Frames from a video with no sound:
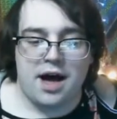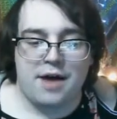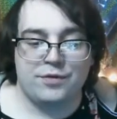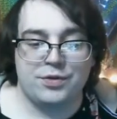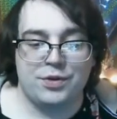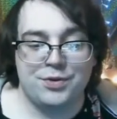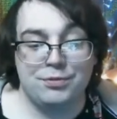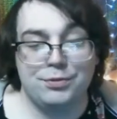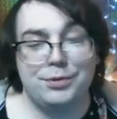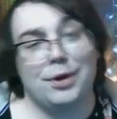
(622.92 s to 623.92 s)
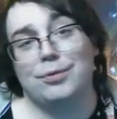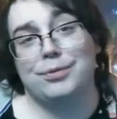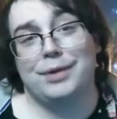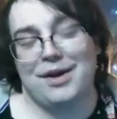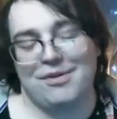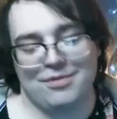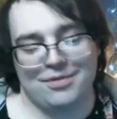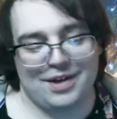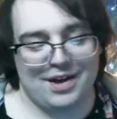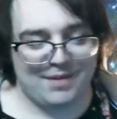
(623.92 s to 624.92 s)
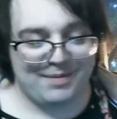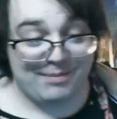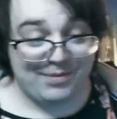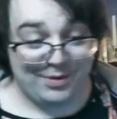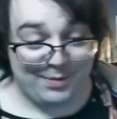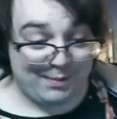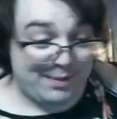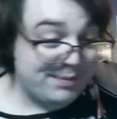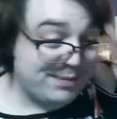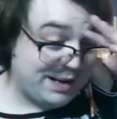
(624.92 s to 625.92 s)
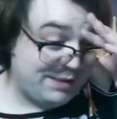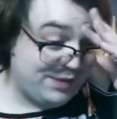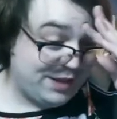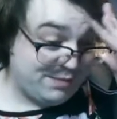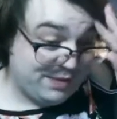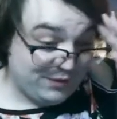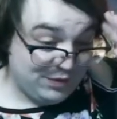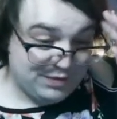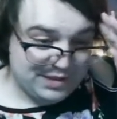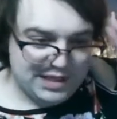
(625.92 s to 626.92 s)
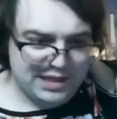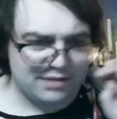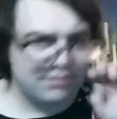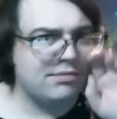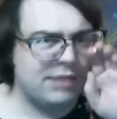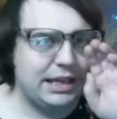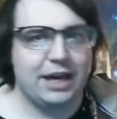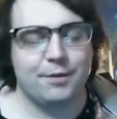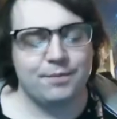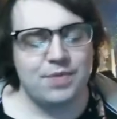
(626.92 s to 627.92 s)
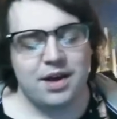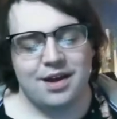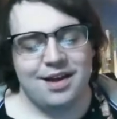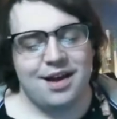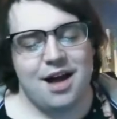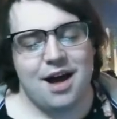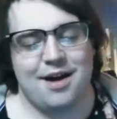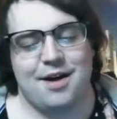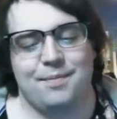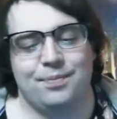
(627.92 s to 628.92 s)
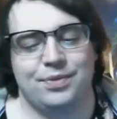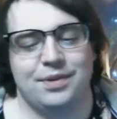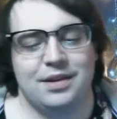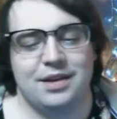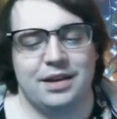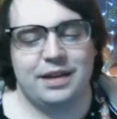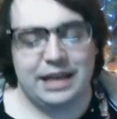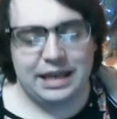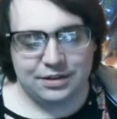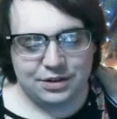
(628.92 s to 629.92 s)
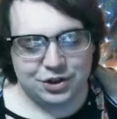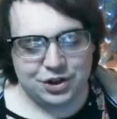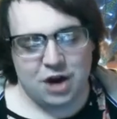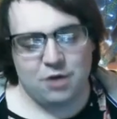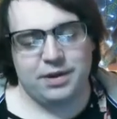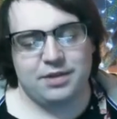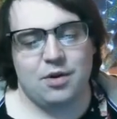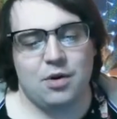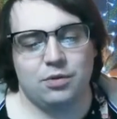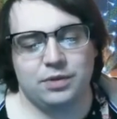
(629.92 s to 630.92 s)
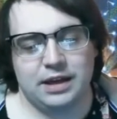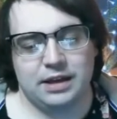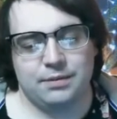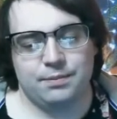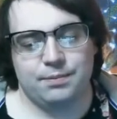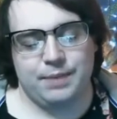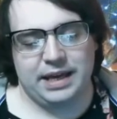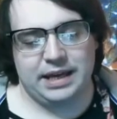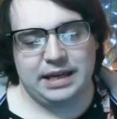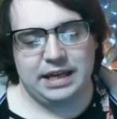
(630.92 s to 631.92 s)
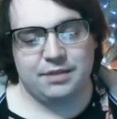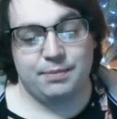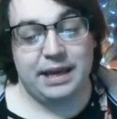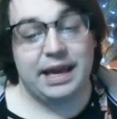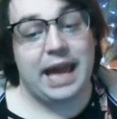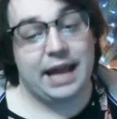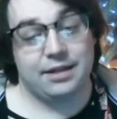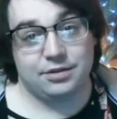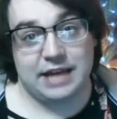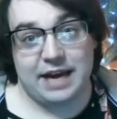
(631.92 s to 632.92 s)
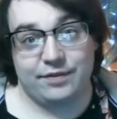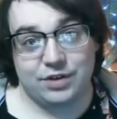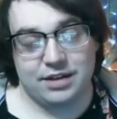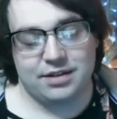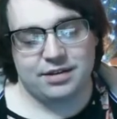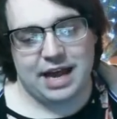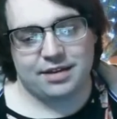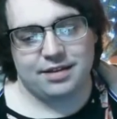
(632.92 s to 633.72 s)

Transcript: For those who don't know, I'm super bummed about this, but if you didn't hear, the show has only been, it's being canceled after its next